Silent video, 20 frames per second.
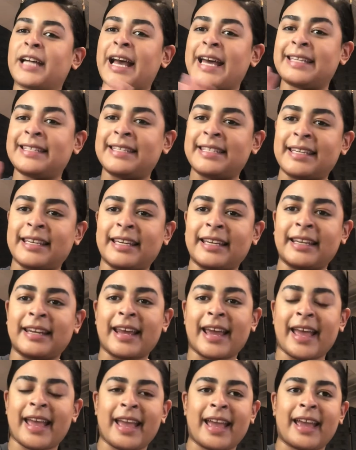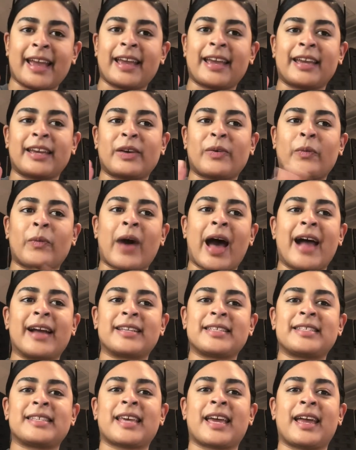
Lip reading: I did a wax